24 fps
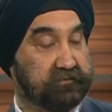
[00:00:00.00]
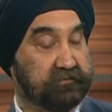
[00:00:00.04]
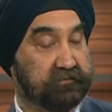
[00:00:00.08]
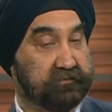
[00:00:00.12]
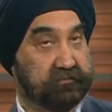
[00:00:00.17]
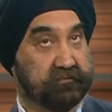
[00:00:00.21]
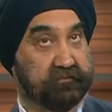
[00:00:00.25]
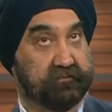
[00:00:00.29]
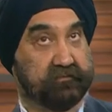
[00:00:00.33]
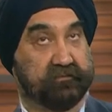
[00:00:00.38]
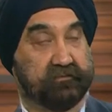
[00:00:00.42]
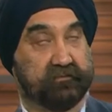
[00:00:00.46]

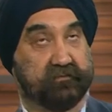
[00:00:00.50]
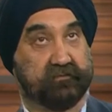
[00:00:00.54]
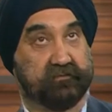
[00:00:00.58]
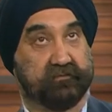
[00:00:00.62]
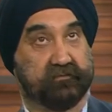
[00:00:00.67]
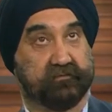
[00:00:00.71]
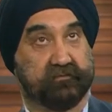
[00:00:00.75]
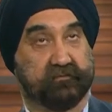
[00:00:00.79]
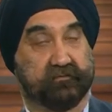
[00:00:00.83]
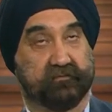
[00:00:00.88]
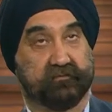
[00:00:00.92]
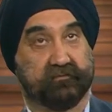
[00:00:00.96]

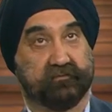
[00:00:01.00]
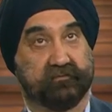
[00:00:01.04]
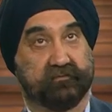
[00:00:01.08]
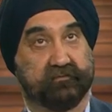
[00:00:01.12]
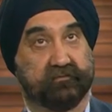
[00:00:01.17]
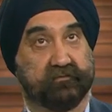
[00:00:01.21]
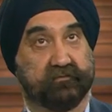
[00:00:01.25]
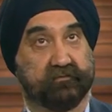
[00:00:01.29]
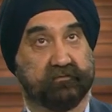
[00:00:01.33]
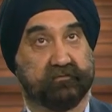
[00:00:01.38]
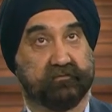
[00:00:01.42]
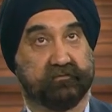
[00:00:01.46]

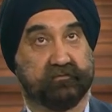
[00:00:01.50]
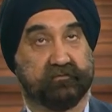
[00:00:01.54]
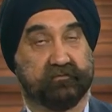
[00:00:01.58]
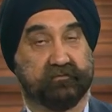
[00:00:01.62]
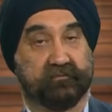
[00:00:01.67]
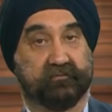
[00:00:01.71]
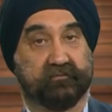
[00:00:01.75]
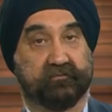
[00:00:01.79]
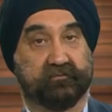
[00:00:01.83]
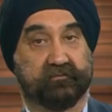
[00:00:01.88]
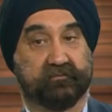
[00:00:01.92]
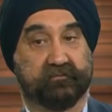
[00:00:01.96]

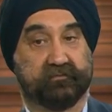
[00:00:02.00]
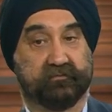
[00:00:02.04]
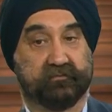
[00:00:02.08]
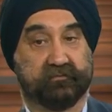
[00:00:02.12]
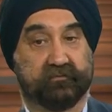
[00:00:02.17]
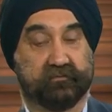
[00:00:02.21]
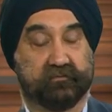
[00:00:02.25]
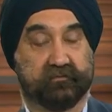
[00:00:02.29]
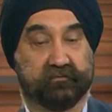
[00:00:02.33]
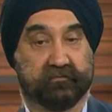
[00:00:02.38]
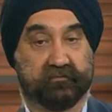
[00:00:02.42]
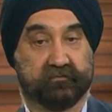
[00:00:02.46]

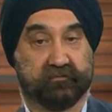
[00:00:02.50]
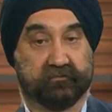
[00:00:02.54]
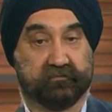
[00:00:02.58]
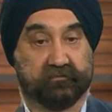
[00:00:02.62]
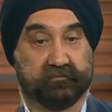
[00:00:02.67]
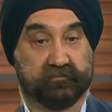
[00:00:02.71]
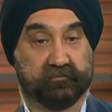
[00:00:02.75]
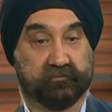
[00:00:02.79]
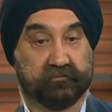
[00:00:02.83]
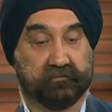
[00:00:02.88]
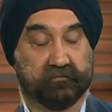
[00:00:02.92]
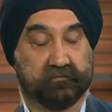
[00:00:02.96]

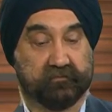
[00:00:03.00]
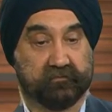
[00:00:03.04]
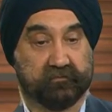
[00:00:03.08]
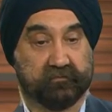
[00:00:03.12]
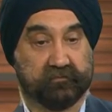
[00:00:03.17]
No words are spoken by the person on screen.